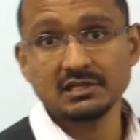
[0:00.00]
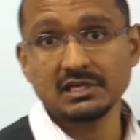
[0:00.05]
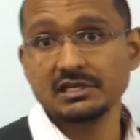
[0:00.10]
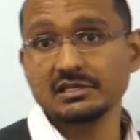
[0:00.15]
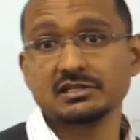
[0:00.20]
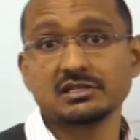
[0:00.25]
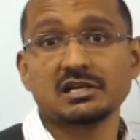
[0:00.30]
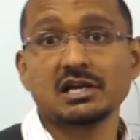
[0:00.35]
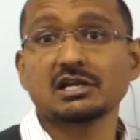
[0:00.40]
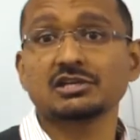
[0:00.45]

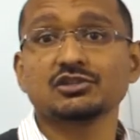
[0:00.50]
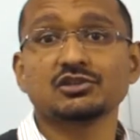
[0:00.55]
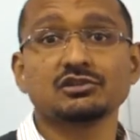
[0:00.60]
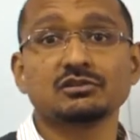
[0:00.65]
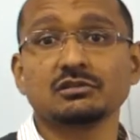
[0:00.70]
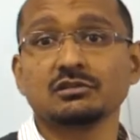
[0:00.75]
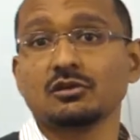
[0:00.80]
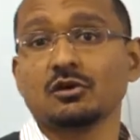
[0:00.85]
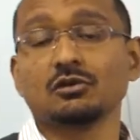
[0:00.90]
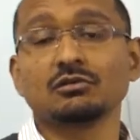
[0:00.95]

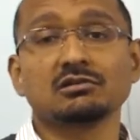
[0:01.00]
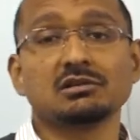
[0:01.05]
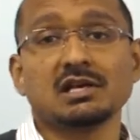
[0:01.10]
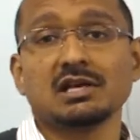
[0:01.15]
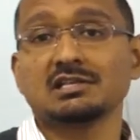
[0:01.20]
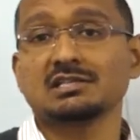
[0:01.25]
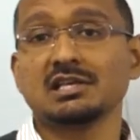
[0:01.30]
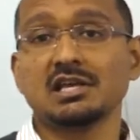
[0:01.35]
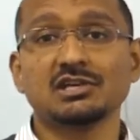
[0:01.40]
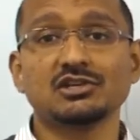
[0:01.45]
international
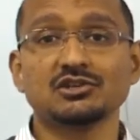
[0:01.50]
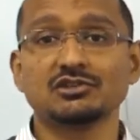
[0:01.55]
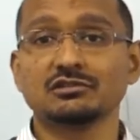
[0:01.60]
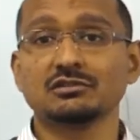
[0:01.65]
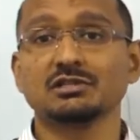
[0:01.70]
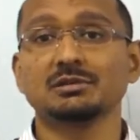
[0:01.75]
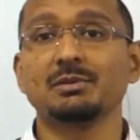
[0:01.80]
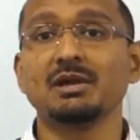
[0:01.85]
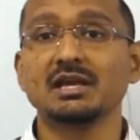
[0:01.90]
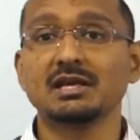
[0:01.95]

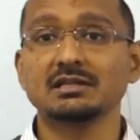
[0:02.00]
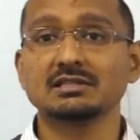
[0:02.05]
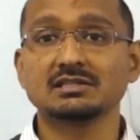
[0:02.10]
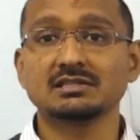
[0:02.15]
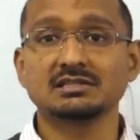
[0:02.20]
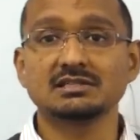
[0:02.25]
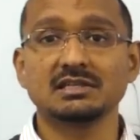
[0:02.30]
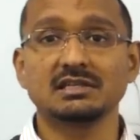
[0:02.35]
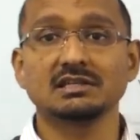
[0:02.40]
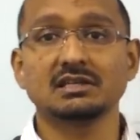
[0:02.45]
organization
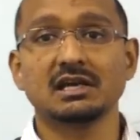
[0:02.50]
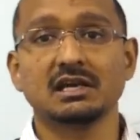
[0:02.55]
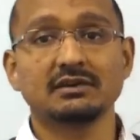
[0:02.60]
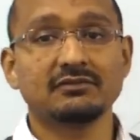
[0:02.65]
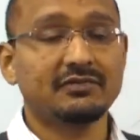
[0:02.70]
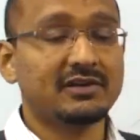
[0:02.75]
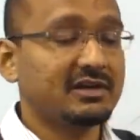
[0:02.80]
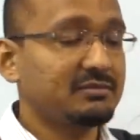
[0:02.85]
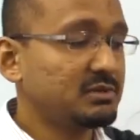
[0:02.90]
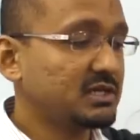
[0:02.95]
debates in
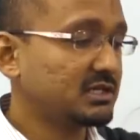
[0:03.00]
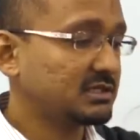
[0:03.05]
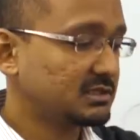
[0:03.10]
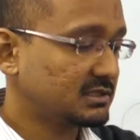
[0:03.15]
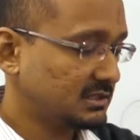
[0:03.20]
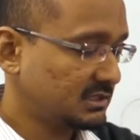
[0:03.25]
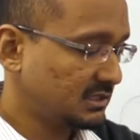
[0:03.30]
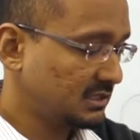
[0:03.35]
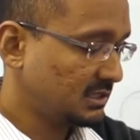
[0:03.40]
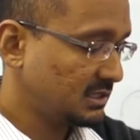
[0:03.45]
like 5
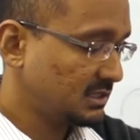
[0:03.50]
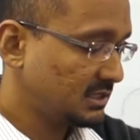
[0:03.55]
minutes,